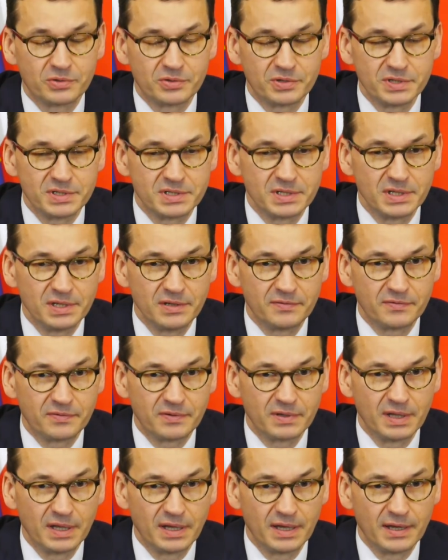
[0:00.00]
receive
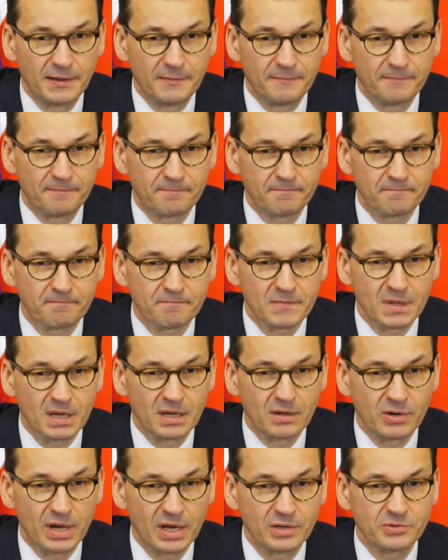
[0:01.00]
the
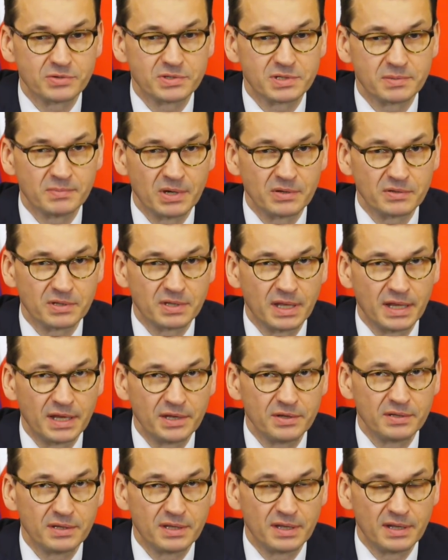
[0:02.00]
righteous among
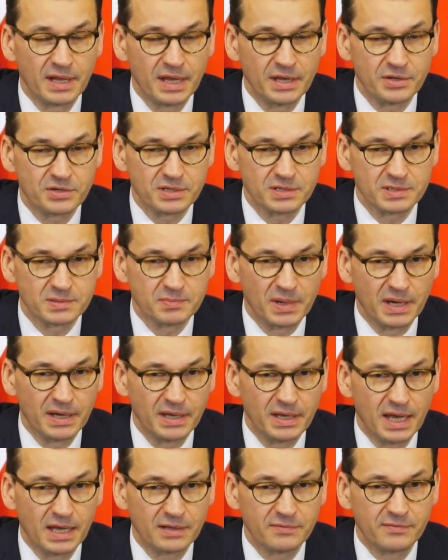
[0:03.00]
the nations by
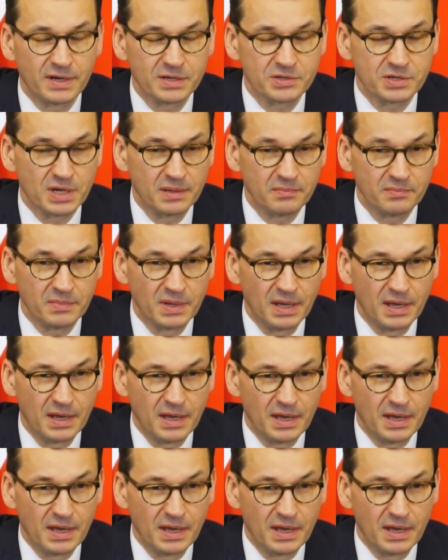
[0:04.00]
Yad Vashem,